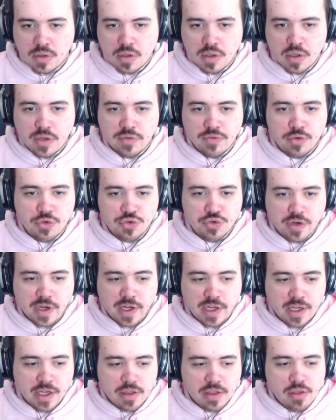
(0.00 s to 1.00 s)
If you
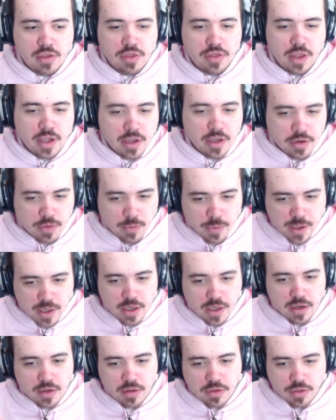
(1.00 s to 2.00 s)
try and think your
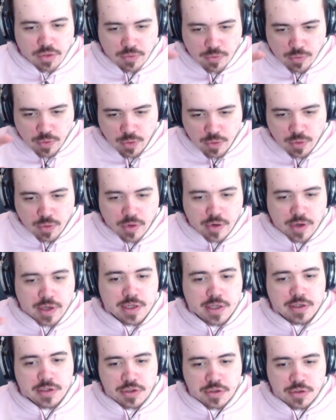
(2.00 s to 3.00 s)
way through or
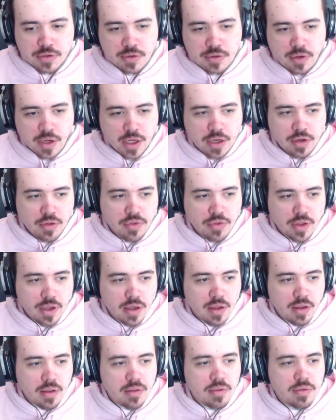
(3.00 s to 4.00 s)
into
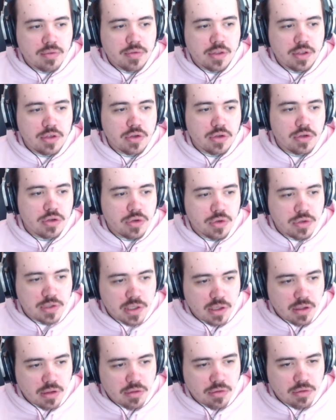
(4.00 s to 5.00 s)
anything, then you're
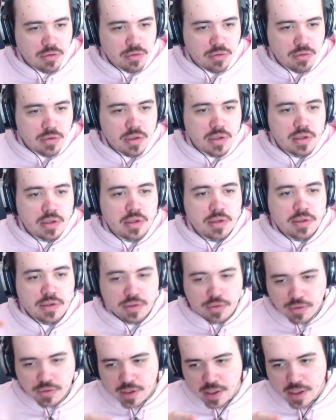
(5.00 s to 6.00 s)
using thought
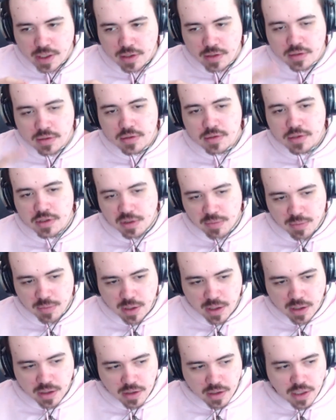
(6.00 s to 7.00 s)
to get
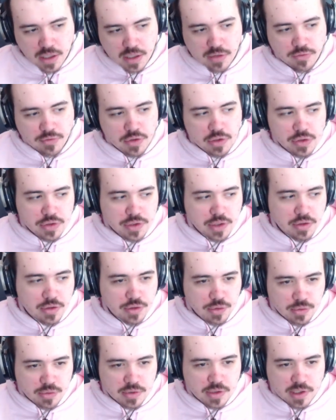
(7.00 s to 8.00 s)
somewhere. And if you're using
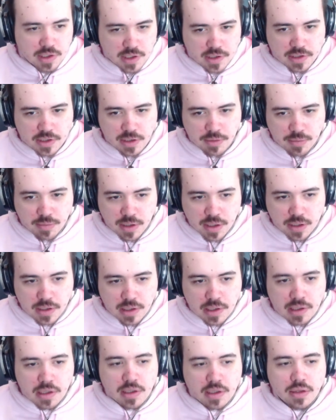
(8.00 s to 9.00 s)
thought to get somewhere,
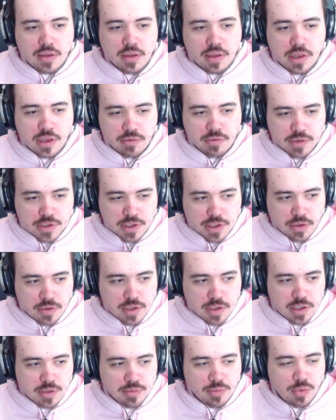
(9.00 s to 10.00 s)
the
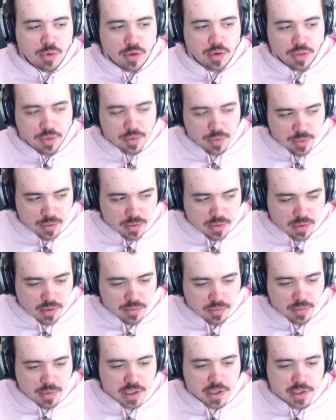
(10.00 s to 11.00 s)
result is more thought
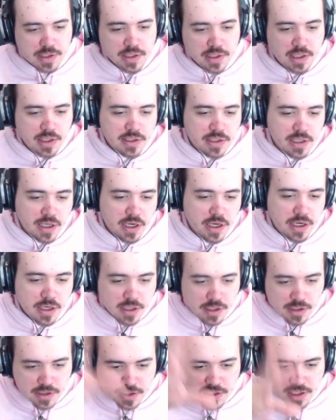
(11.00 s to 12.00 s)
because the entire
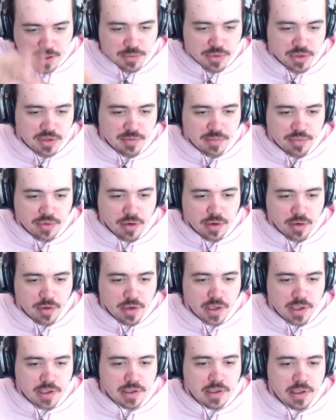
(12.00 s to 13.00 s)
conception of
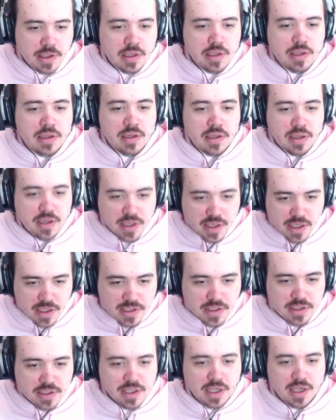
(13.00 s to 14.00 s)
progress
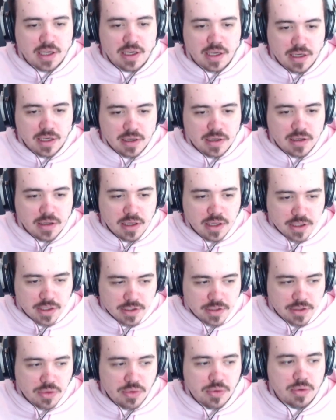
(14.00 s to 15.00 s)
is thinking,
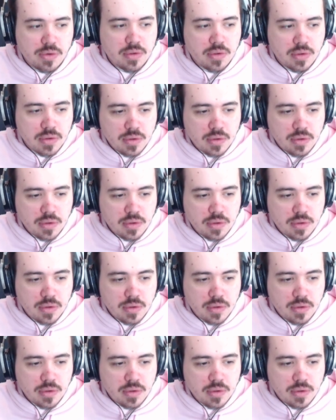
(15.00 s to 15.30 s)
is thought.